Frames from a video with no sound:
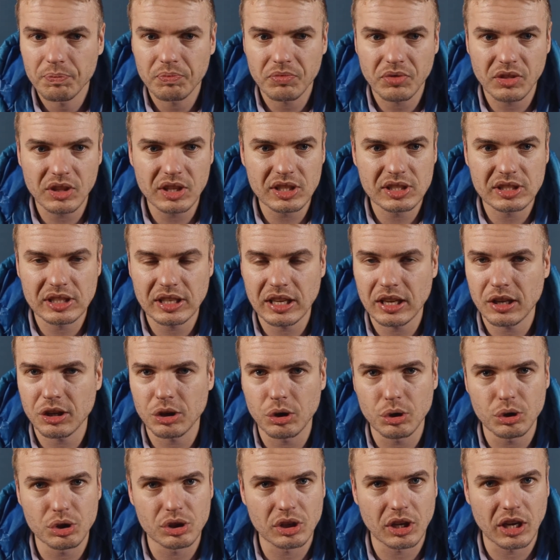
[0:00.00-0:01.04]
This thing,
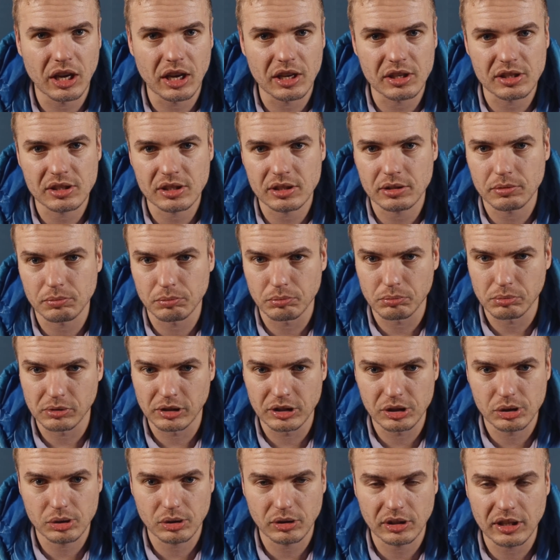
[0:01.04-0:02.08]
you just
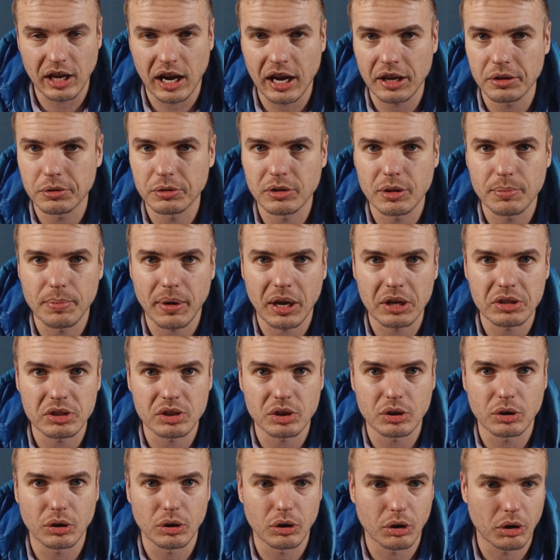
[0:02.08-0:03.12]
literally undo the bungee
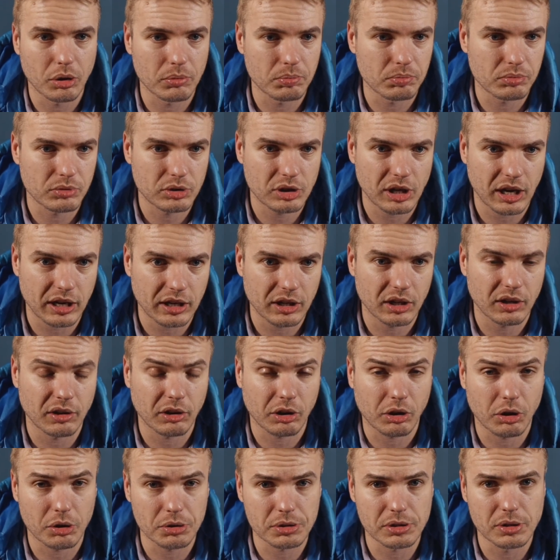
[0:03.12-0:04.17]
cord, chuck it
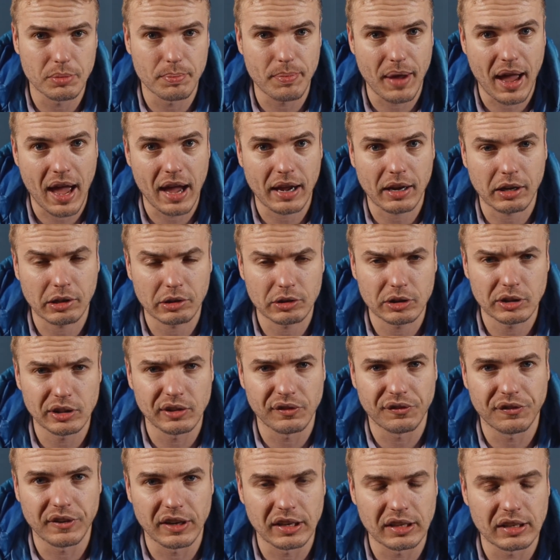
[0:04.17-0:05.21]
across your back to your
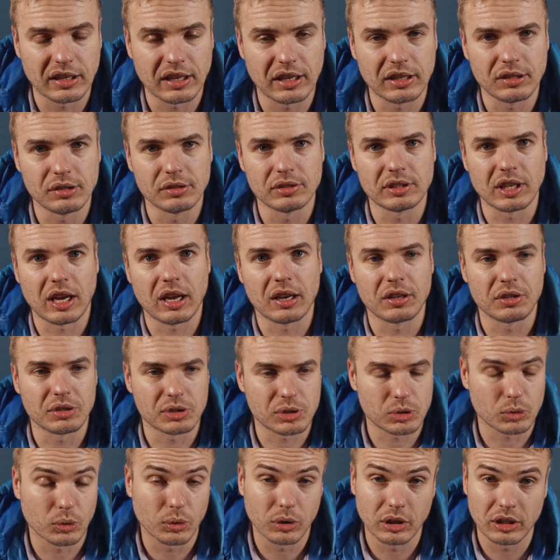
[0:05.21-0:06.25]
feet, and you're done, you're
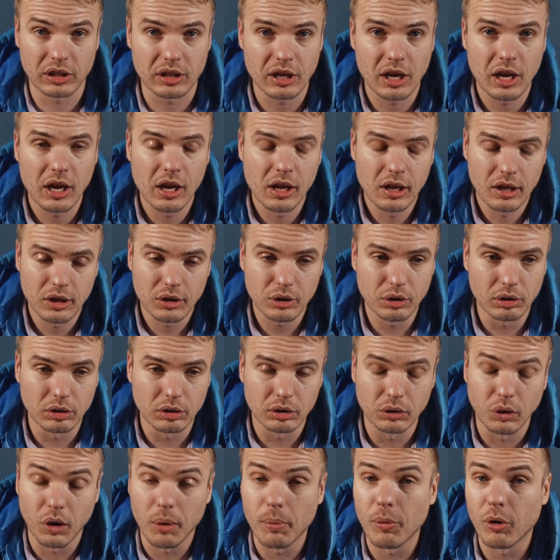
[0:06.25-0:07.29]
sorted. You're a
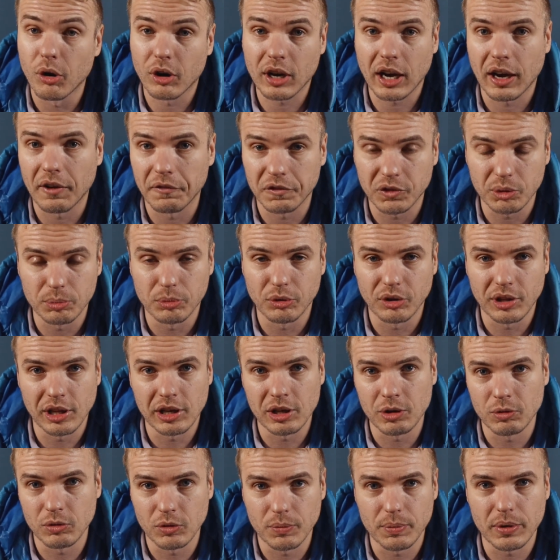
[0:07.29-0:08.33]
lot more comfortable than
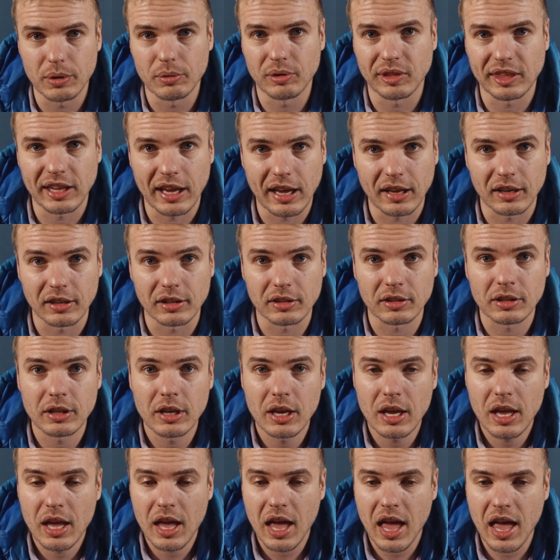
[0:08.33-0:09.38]
you would be without it.
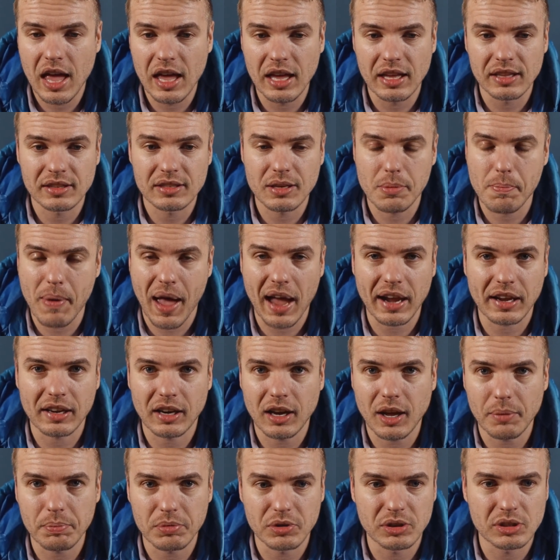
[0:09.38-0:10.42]
And to pack it
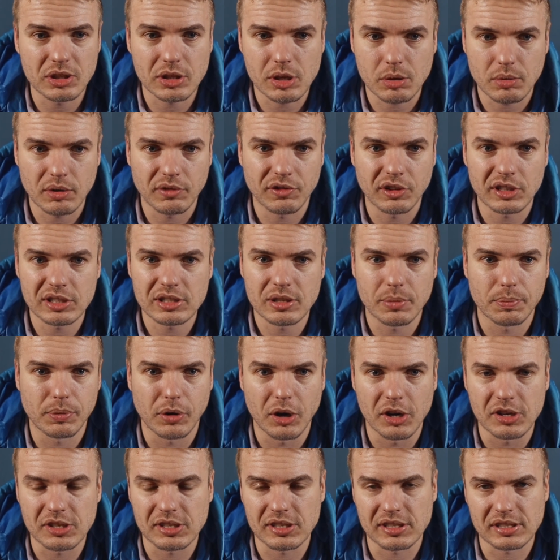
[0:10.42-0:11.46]
up, you just reverse the
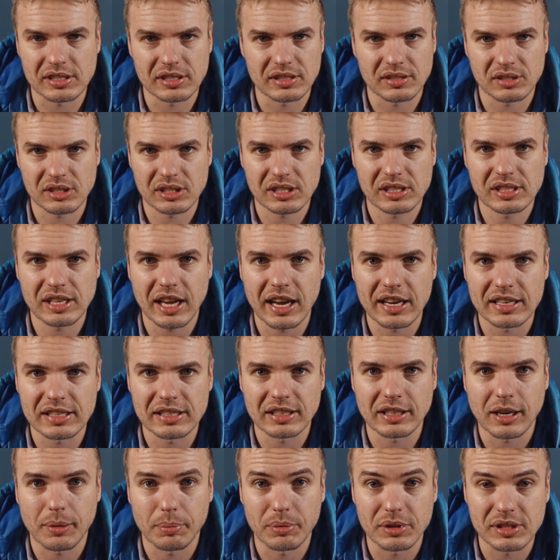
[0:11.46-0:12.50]
process. It just takes a
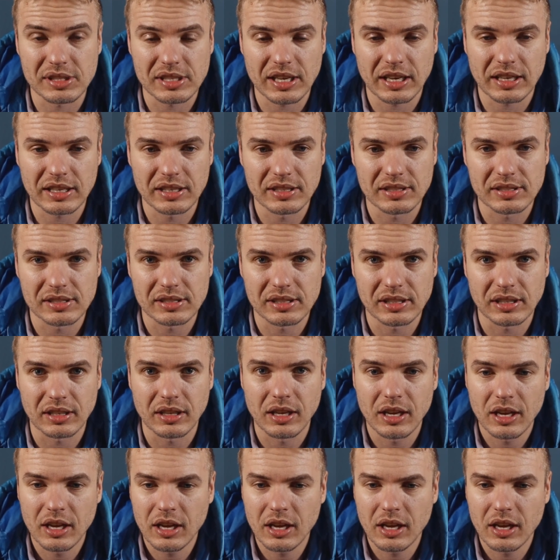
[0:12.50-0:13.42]
couple of seconds, and